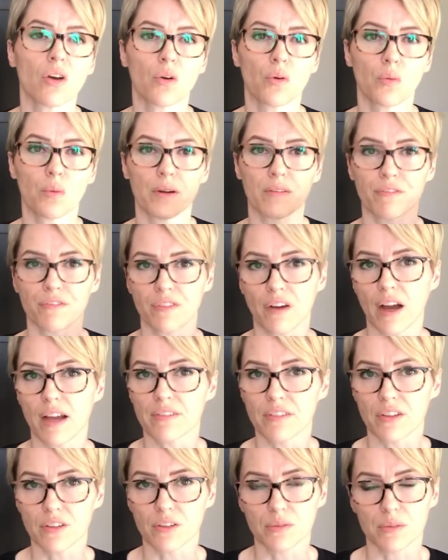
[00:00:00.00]
when 5
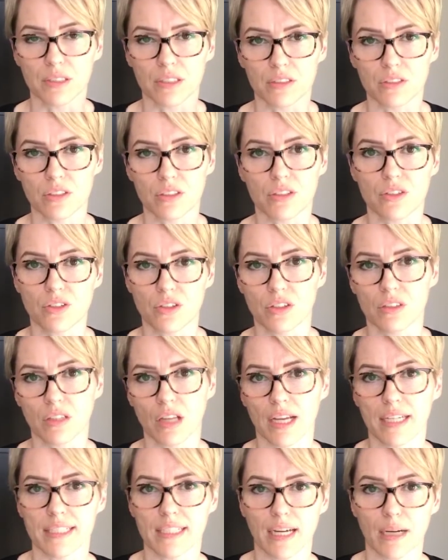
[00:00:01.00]
other realtors are
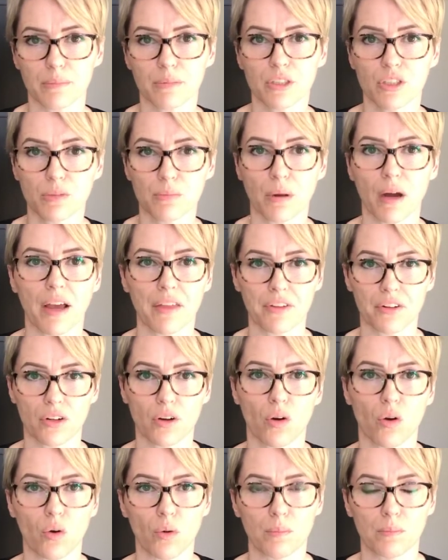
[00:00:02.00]
lined up to buy their
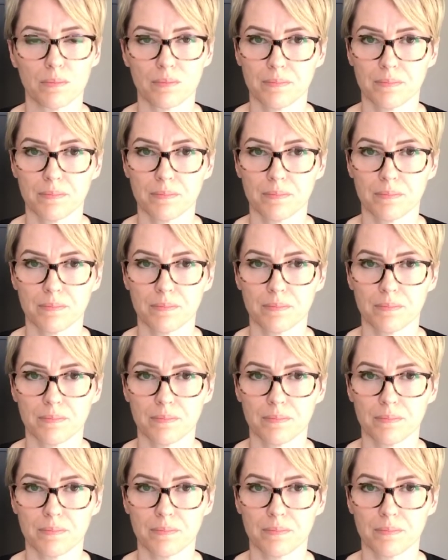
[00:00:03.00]
home